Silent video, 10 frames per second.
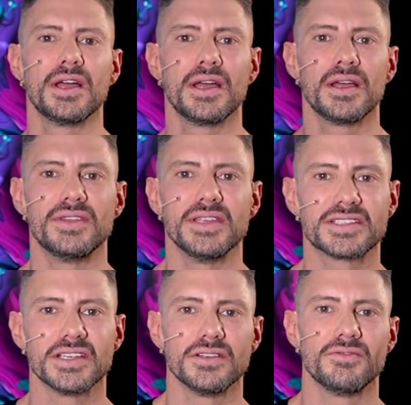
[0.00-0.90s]
this
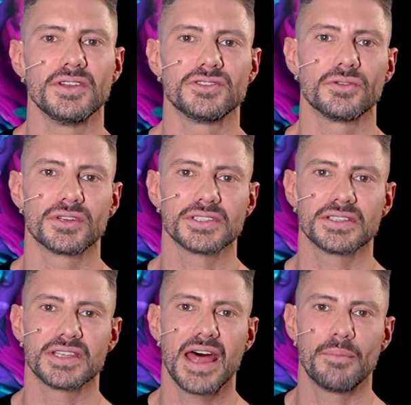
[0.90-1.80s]
individual because
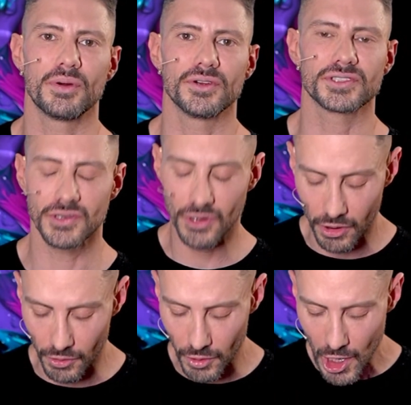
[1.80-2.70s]
it's that person.
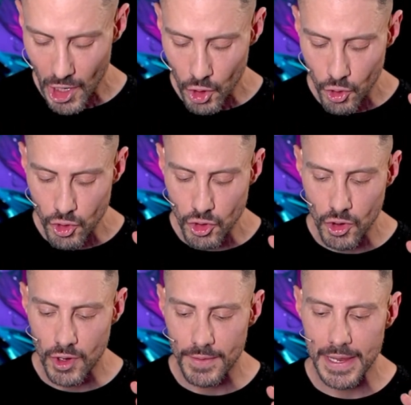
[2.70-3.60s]
No.
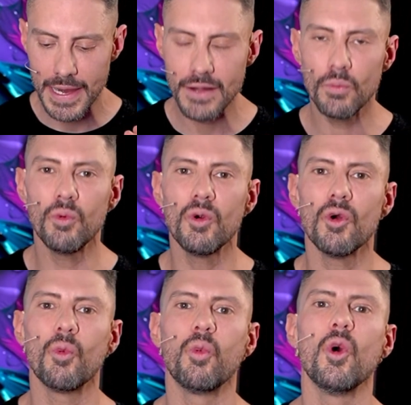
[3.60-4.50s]
It will
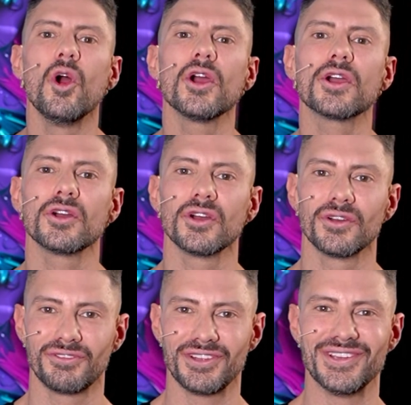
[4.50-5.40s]
work
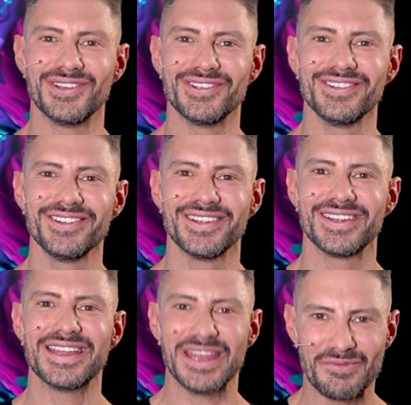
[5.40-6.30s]
for you
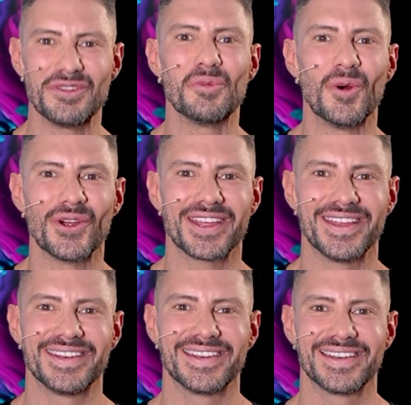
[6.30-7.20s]
if you work it.
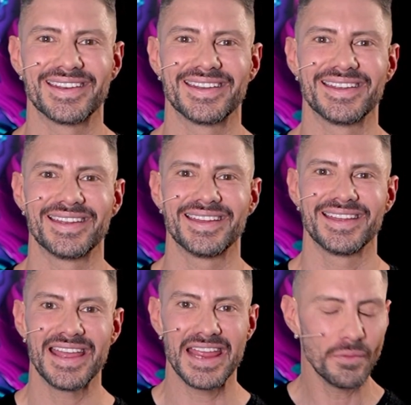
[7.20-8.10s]

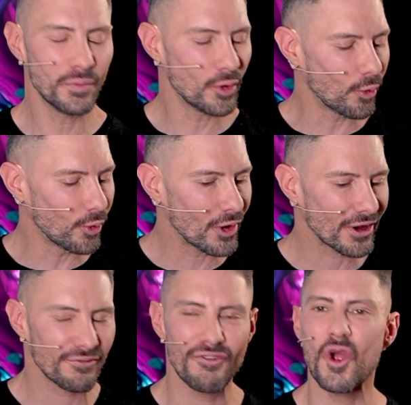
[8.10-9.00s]
It will
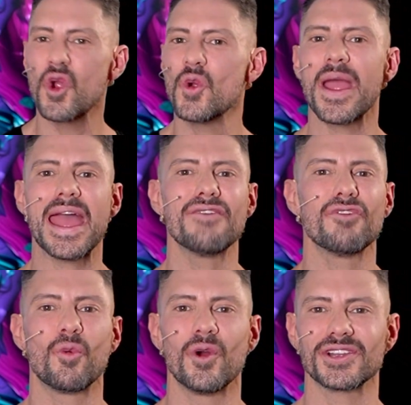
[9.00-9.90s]
work for whoever
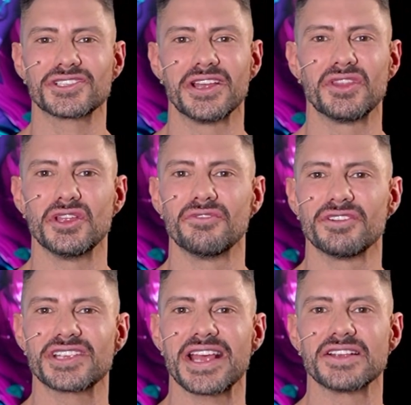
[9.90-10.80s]
works it. The
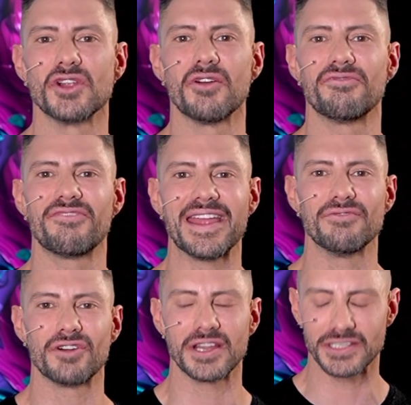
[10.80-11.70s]
universe has no
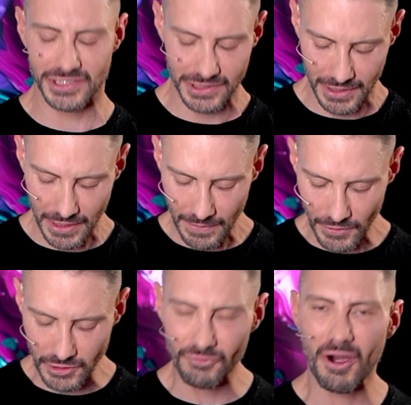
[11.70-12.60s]
favorites. The
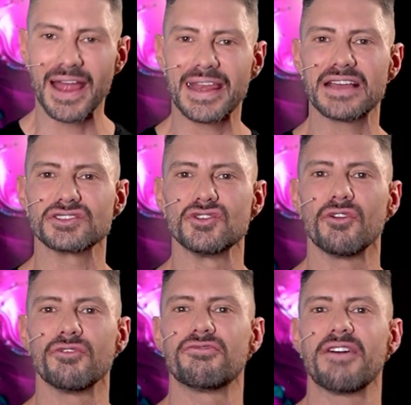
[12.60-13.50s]
divine has no
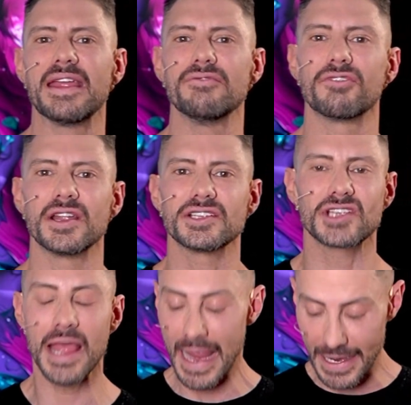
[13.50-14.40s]
favorites.
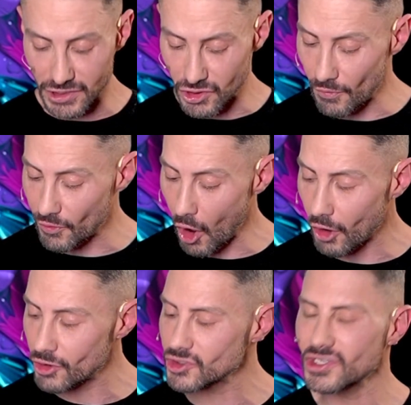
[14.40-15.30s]
It's
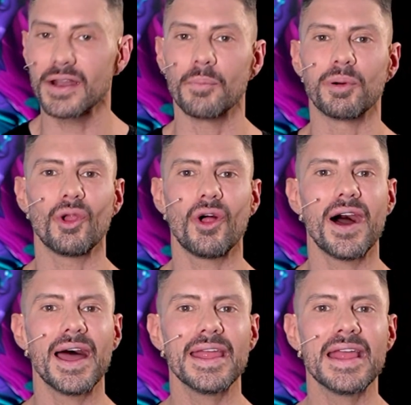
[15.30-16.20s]
those that
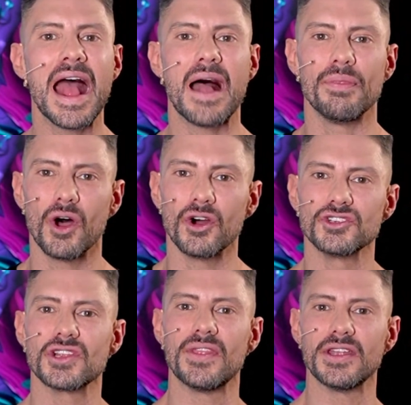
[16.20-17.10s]
apply and
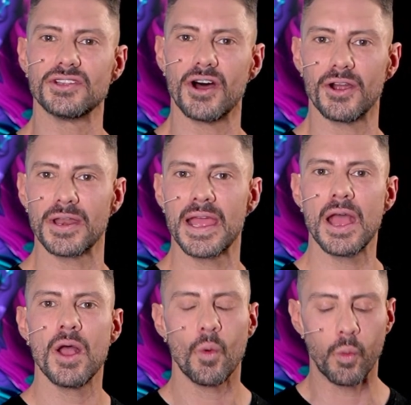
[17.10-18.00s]
those that don't.
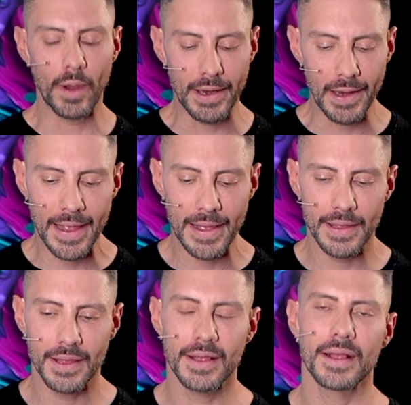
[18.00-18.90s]
We
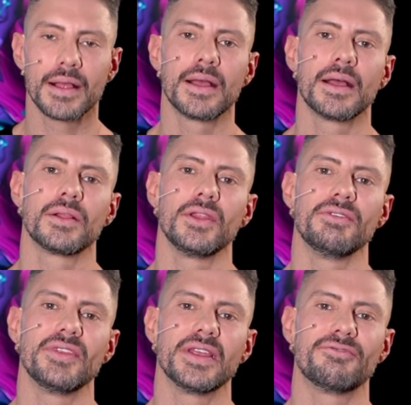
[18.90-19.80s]
live
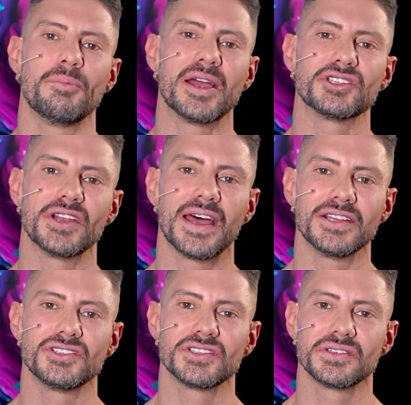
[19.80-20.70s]
in the information
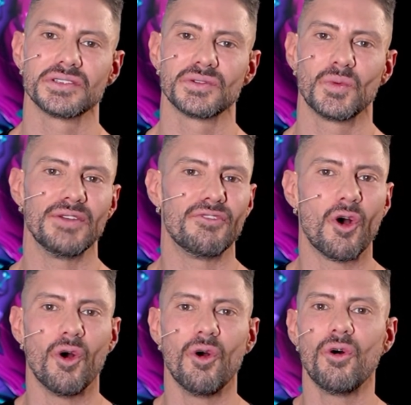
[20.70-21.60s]
age. We've
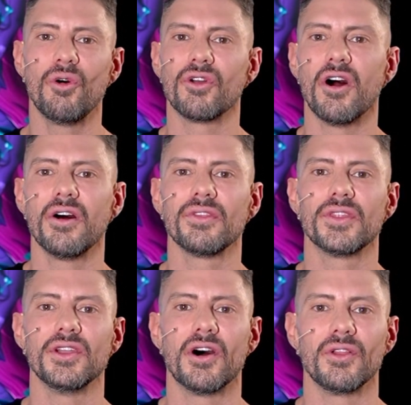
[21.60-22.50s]
all got the
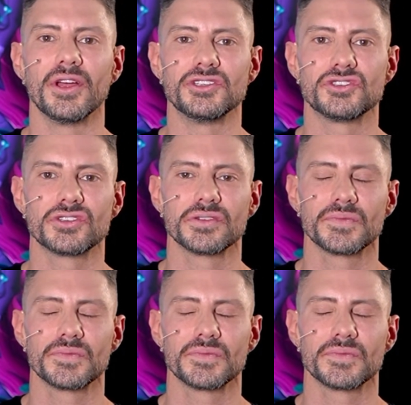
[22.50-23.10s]
knowledge.